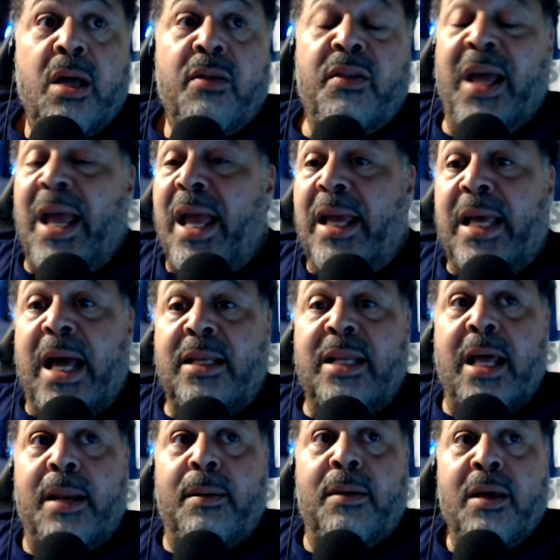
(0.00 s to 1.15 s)
They ain't got
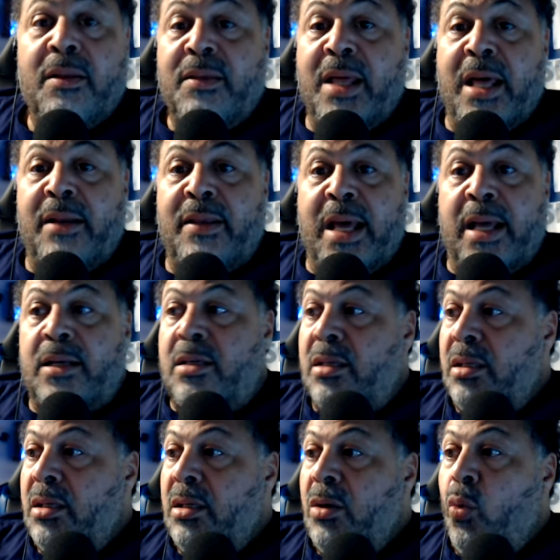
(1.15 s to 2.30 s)
that that that
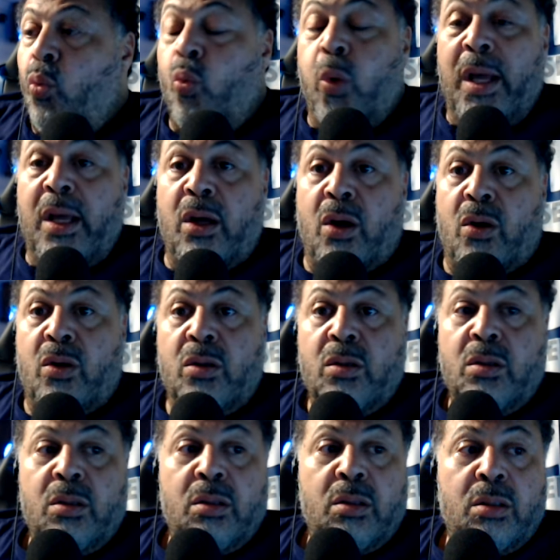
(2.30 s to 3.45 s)
will.
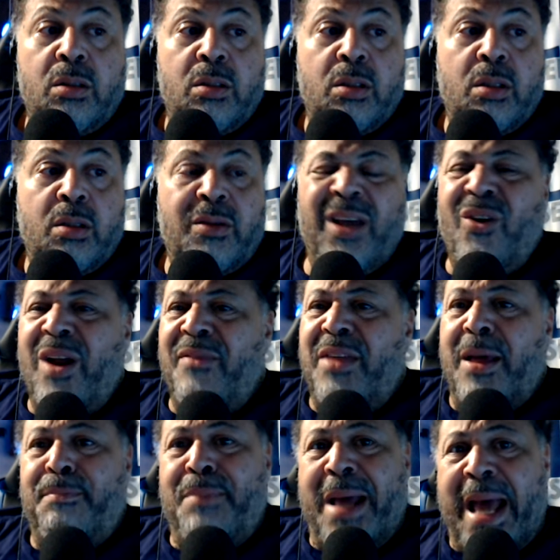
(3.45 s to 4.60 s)
They don't have
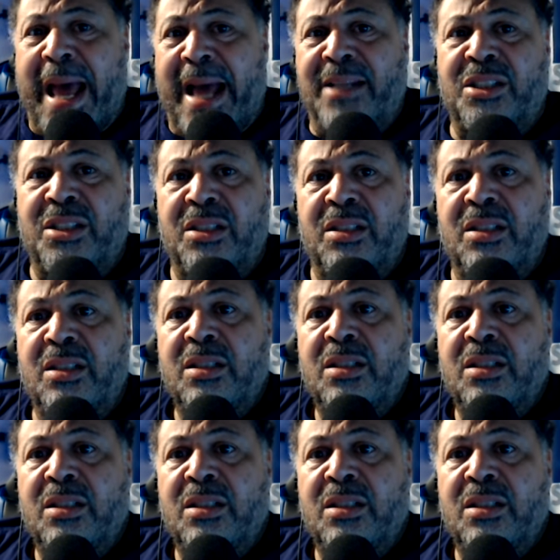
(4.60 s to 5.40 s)
that passion.